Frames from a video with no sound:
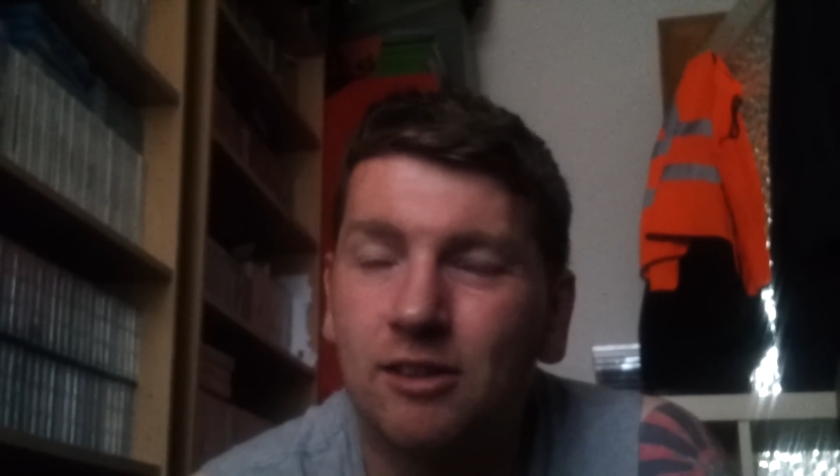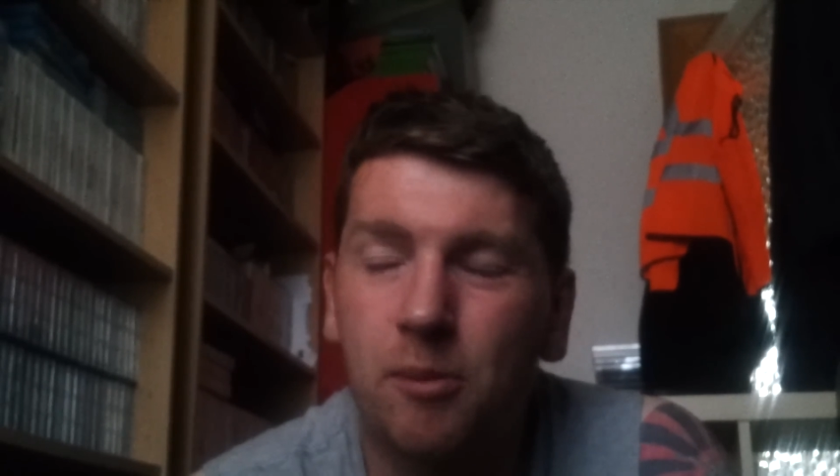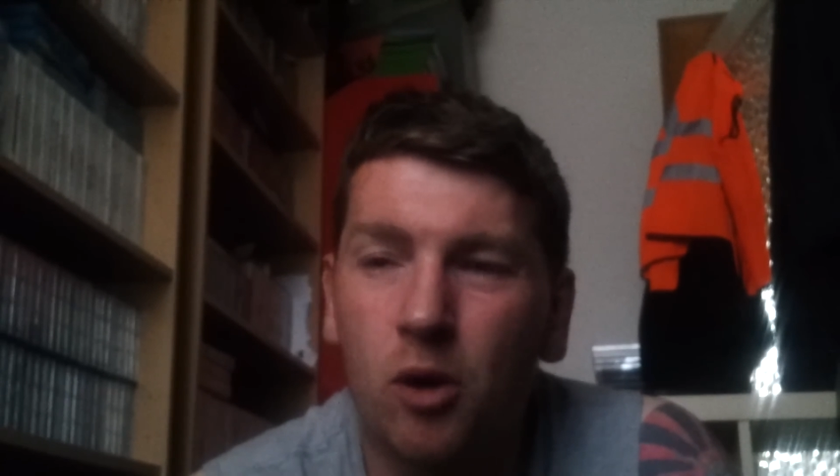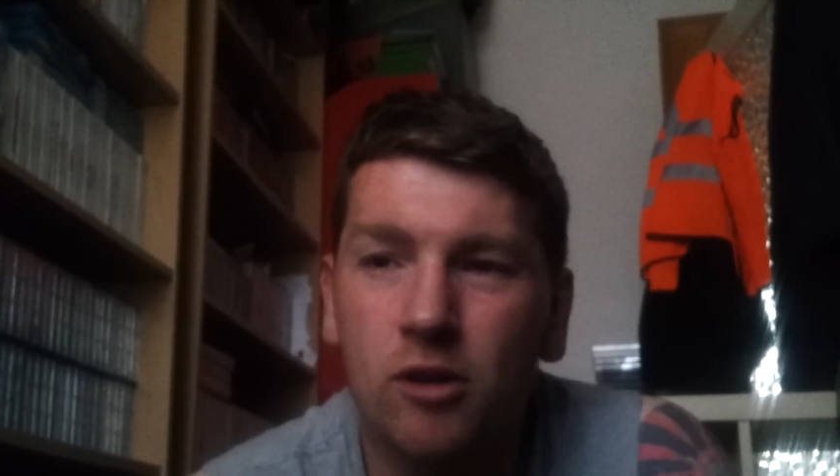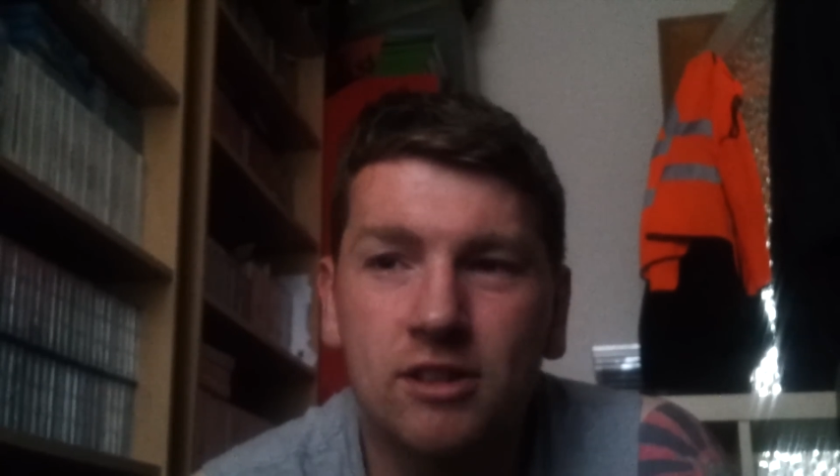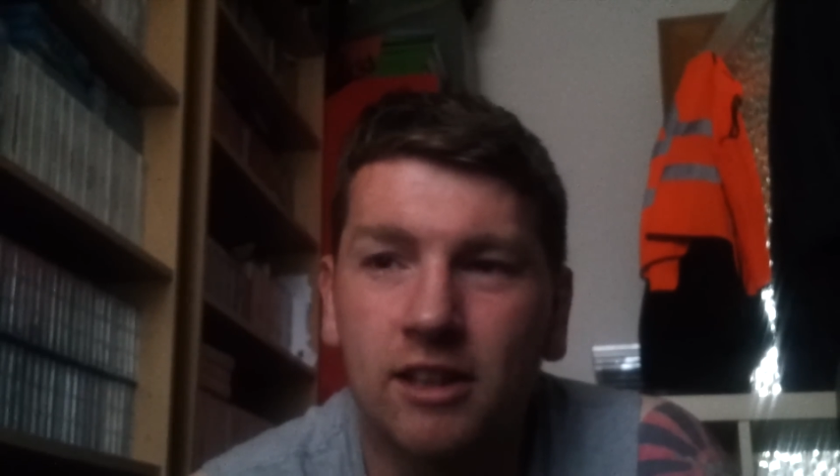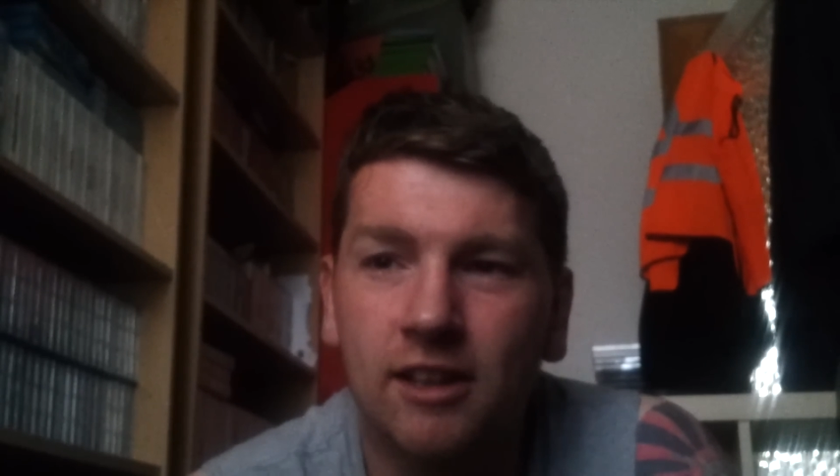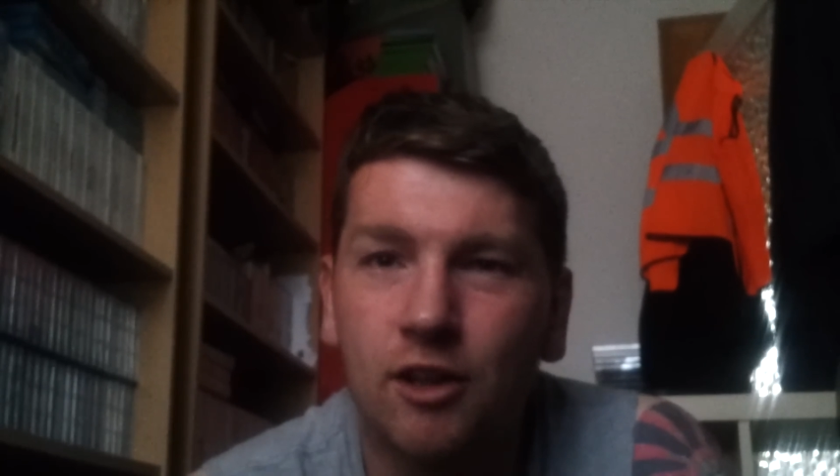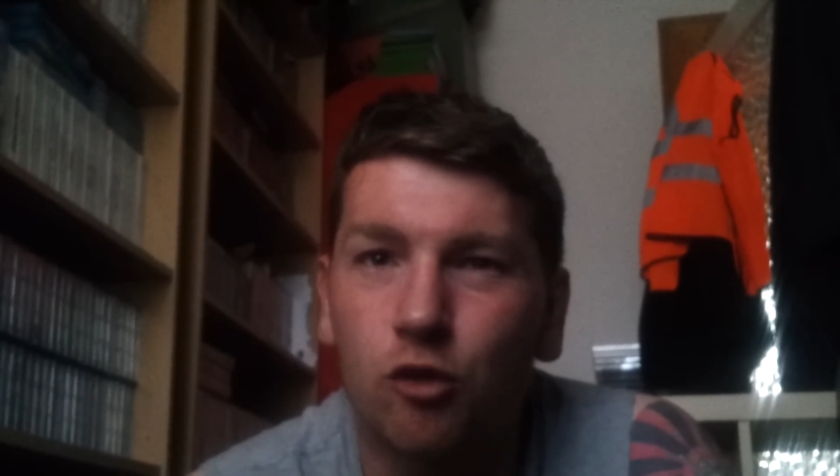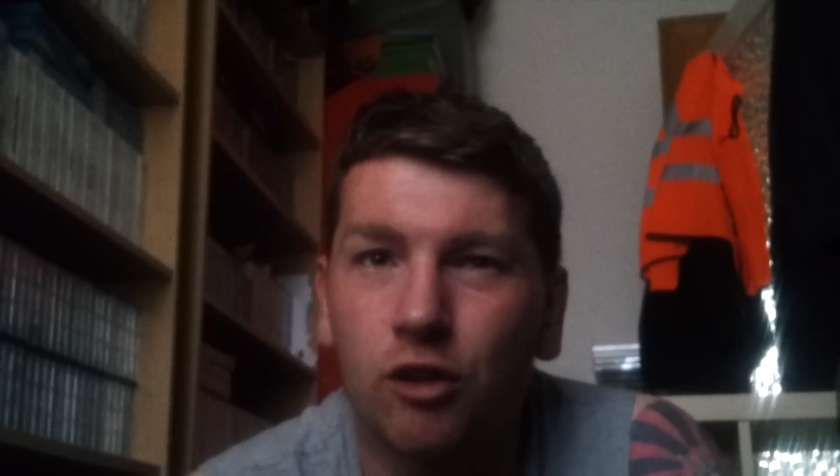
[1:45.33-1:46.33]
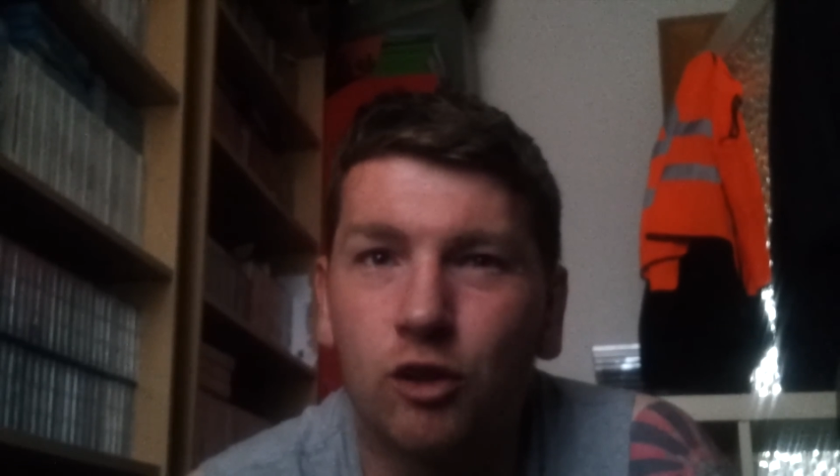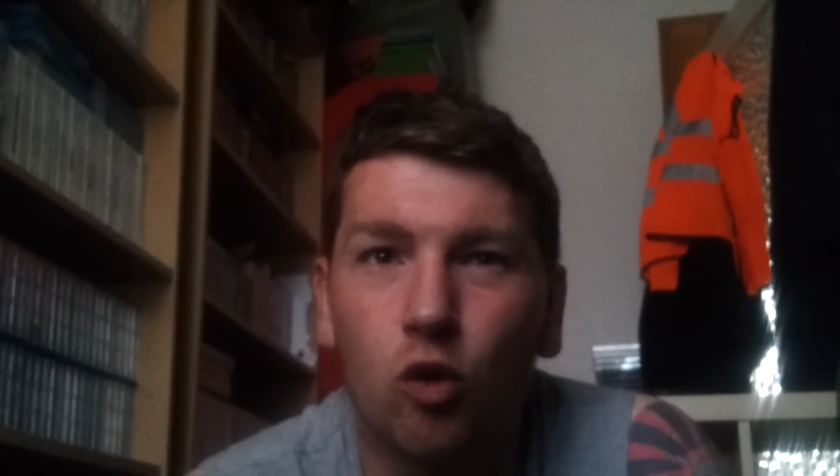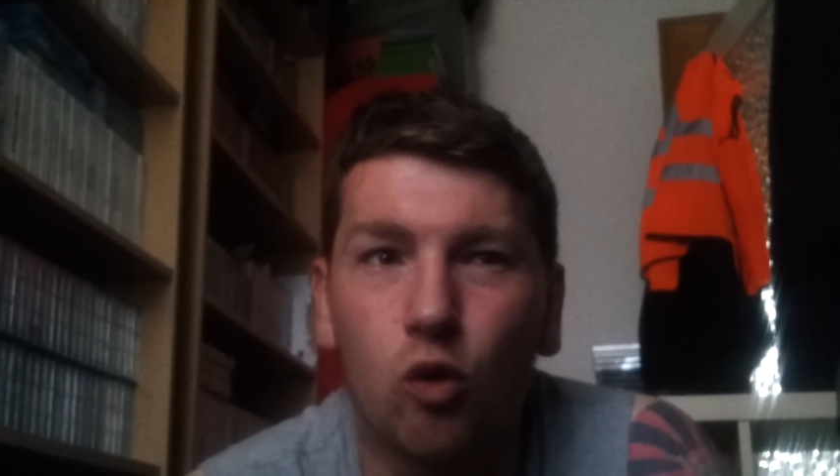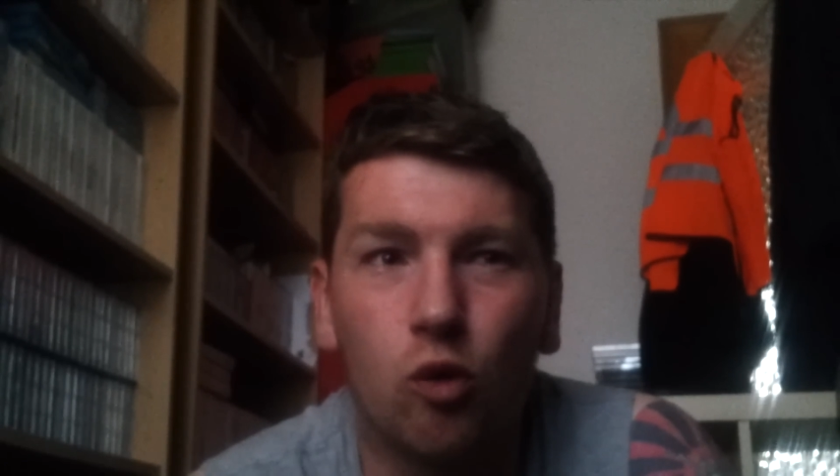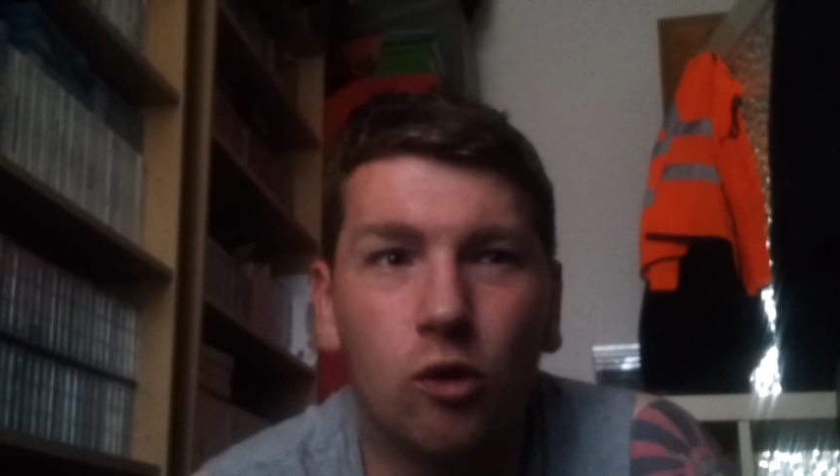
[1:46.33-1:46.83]
to be honest, I didn't really
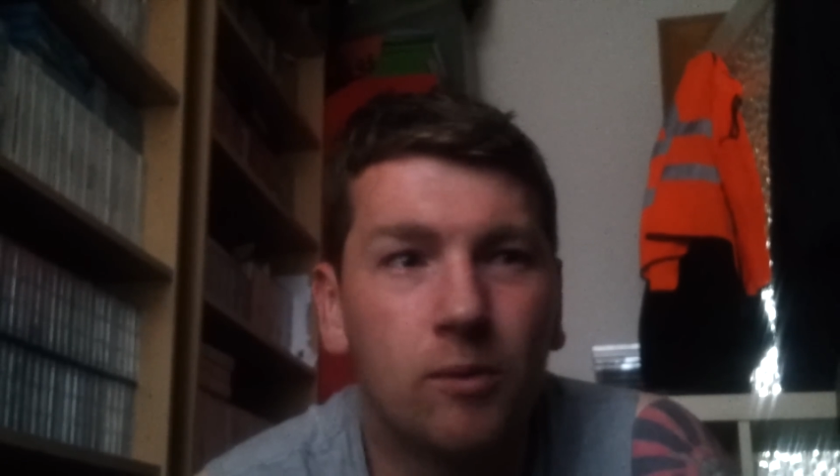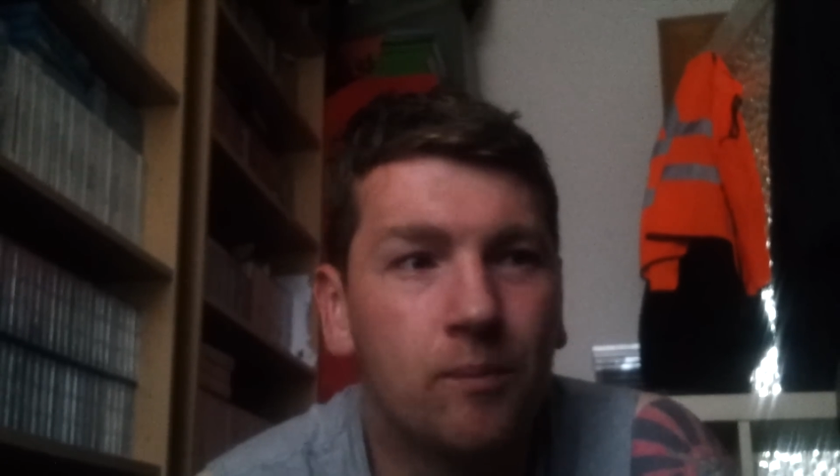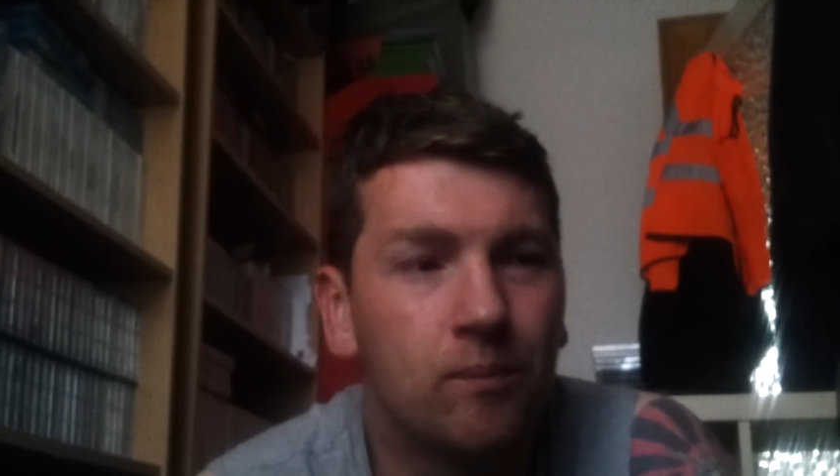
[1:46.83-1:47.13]
know